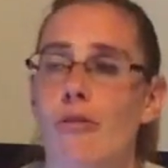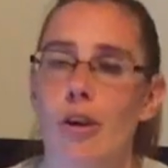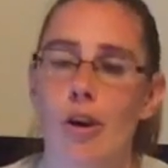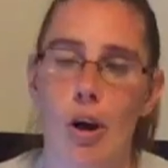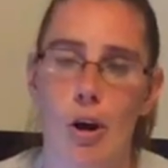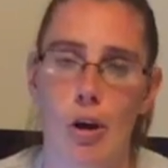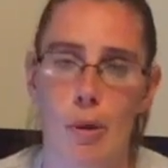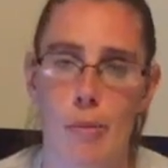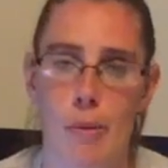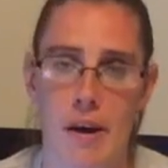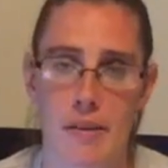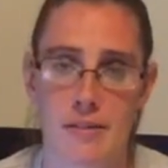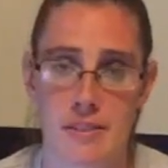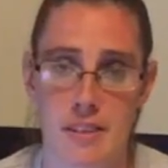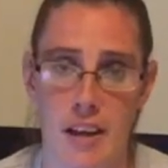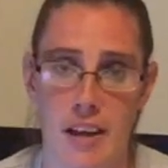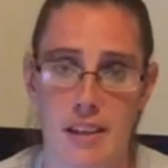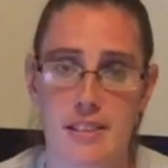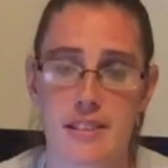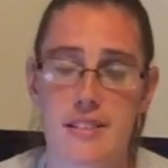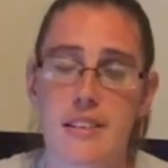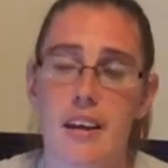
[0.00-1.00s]
for cocoa puffs
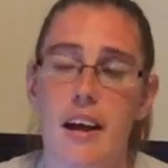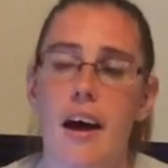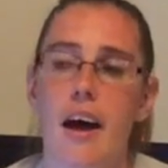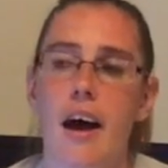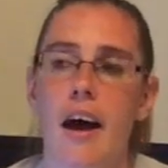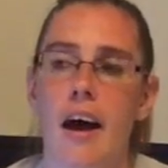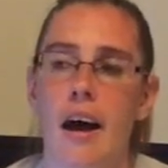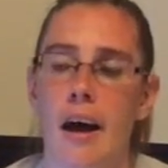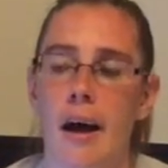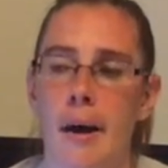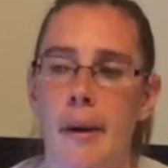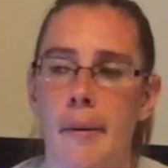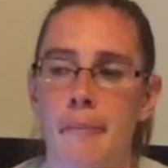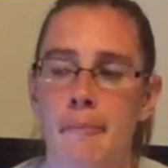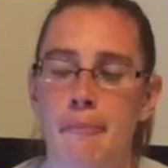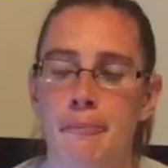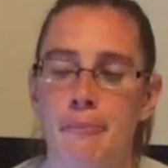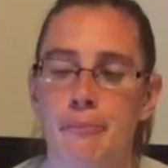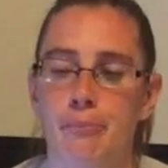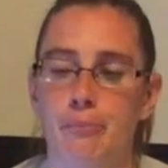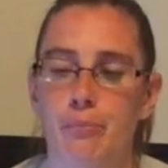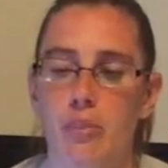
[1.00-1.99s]
nuts.
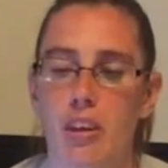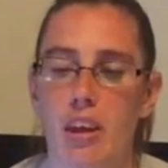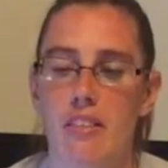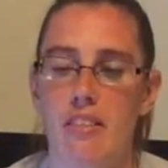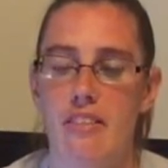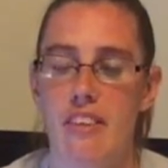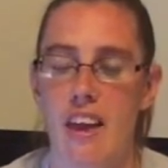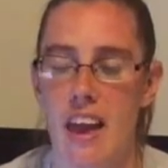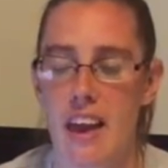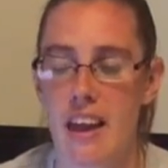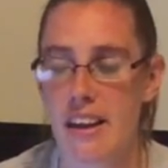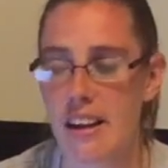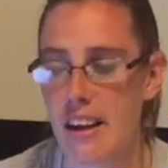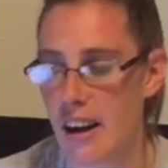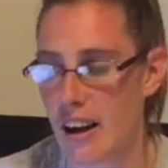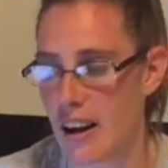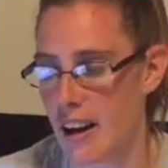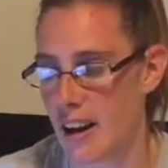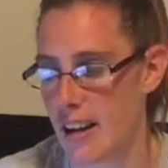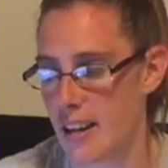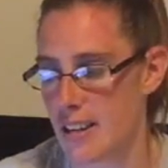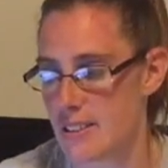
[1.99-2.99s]
Um, they
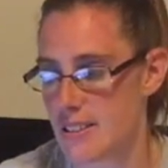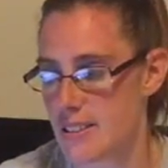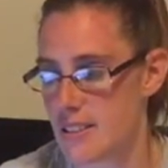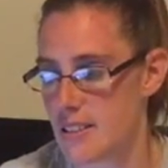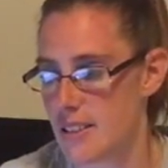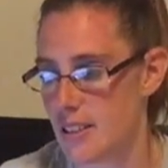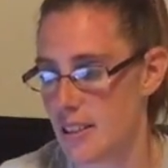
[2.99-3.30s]
got